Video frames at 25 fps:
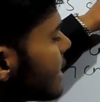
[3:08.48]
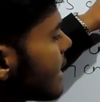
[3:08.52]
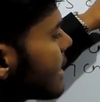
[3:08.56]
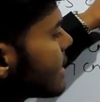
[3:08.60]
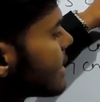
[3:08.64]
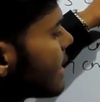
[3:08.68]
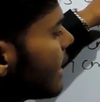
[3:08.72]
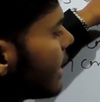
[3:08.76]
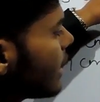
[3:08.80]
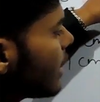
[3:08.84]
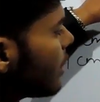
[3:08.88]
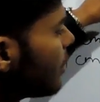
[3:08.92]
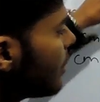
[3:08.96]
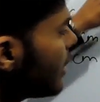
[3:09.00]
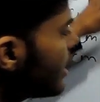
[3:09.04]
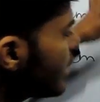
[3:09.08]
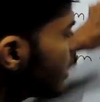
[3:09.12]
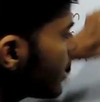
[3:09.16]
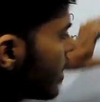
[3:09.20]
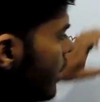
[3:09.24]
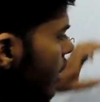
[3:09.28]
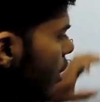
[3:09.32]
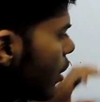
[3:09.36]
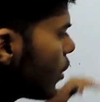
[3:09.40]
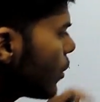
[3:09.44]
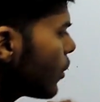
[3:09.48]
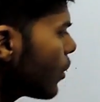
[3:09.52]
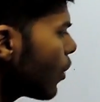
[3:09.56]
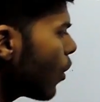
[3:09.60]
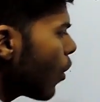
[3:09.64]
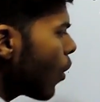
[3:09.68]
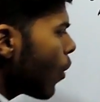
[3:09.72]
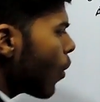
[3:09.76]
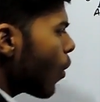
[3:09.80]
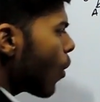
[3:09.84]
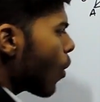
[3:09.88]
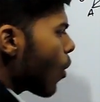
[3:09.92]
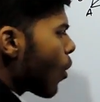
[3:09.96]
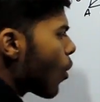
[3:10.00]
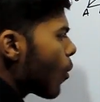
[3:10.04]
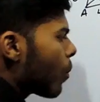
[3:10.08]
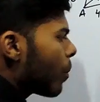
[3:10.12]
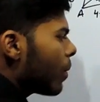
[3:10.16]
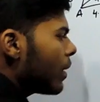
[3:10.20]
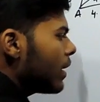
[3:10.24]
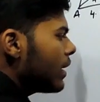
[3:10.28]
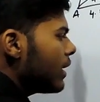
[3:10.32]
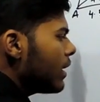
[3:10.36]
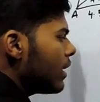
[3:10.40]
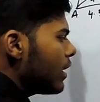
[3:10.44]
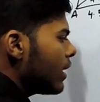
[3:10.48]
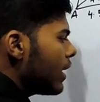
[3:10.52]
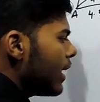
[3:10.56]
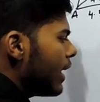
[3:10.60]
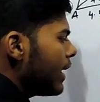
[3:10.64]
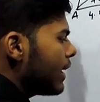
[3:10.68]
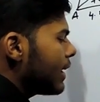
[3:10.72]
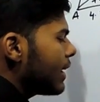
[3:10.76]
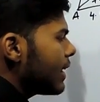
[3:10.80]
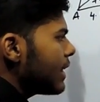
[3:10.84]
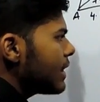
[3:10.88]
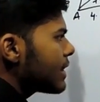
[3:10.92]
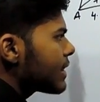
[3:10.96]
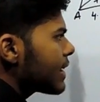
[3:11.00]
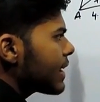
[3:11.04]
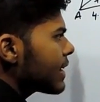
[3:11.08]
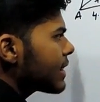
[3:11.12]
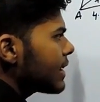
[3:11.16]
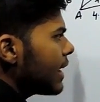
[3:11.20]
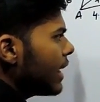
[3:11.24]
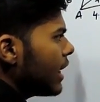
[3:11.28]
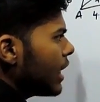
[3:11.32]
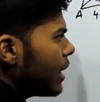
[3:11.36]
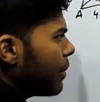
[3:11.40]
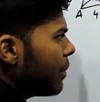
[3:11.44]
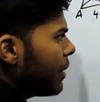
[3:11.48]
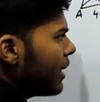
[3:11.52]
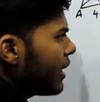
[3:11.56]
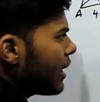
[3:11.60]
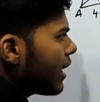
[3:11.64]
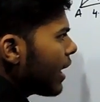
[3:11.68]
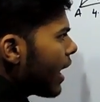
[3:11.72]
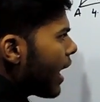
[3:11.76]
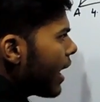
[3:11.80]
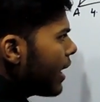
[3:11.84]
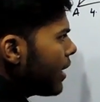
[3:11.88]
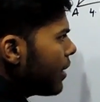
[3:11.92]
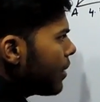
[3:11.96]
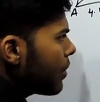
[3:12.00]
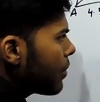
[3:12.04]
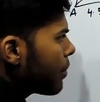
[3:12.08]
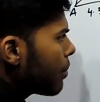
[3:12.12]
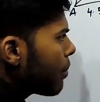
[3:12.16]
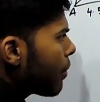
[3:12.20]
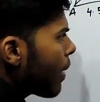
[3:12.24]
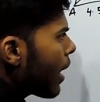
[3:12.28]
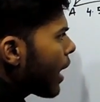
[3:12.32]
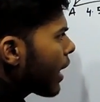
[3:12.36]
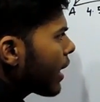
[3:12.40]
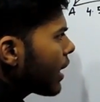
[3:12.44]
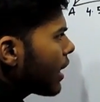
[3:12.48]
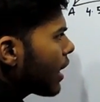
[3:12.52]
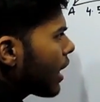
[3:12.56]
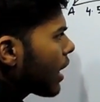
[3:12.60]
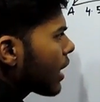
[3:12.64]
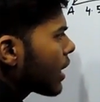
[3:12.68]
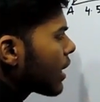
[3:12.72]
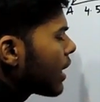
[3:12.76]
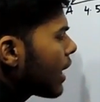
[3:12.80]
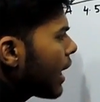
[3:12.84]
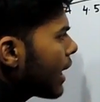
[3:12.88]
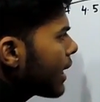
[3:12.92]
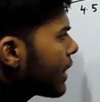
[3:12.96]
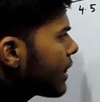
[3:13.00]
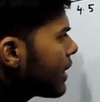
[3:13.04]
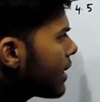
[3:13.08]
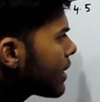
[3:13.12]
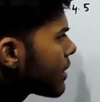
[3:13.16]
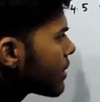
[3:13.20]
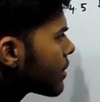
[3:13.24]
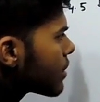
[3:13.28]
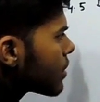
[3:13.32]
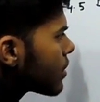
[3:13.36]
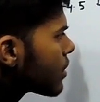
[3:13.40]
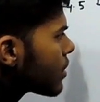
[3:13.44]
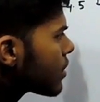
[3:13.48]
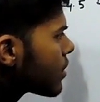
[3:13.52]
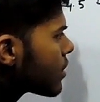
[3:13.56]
6 centimeters. Open it till 6 centimeters and mark an arc like this.